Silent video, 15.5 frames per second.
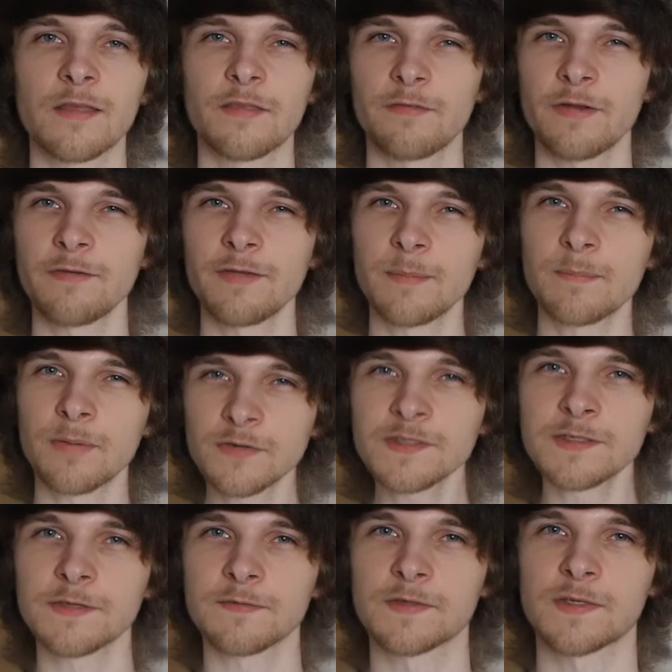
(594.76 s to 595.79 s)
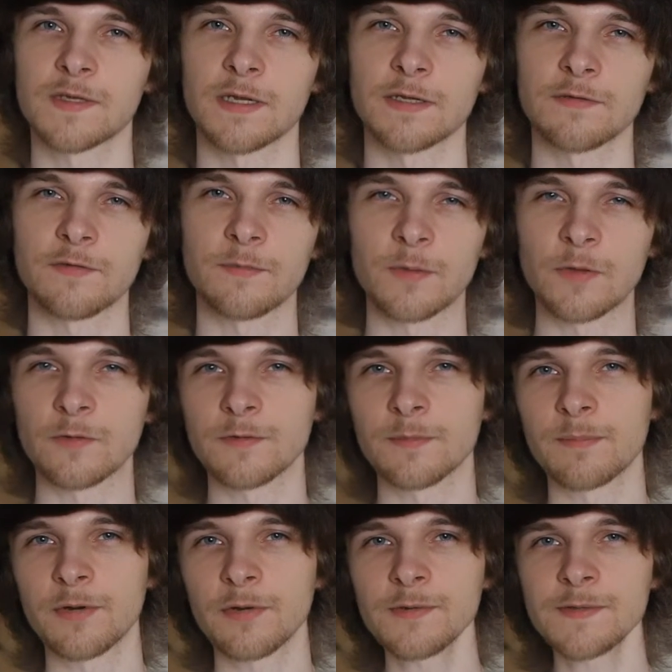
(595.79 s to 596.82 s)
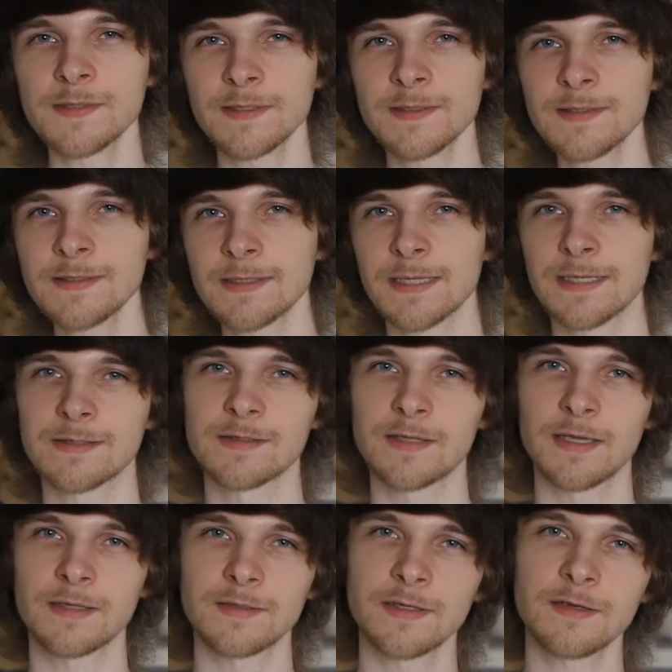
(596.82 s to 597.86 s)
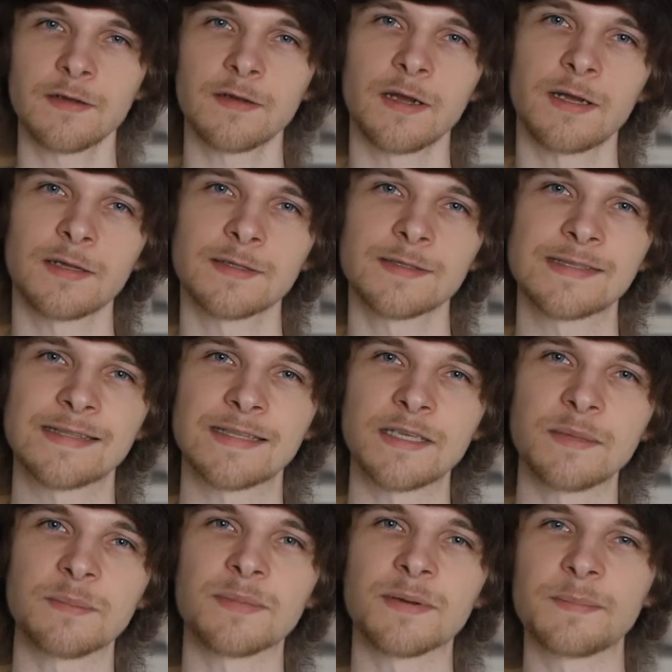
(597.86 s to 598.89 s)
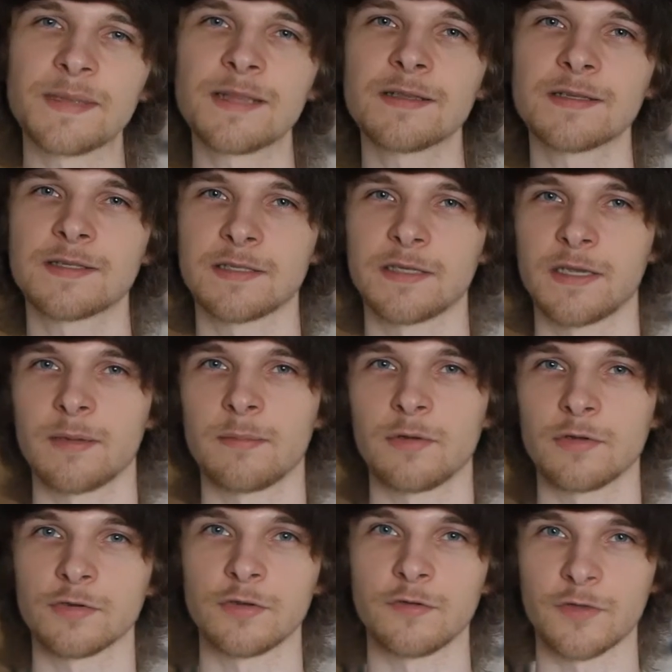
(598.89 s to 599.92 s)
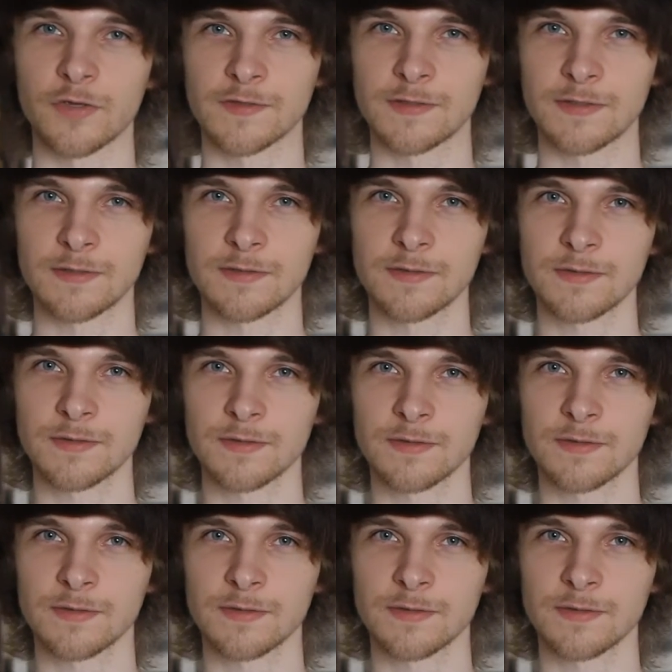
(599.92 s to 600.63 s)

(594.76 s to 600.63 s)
The very positive side of the Bologna process is that it enhanced the mobility among universities.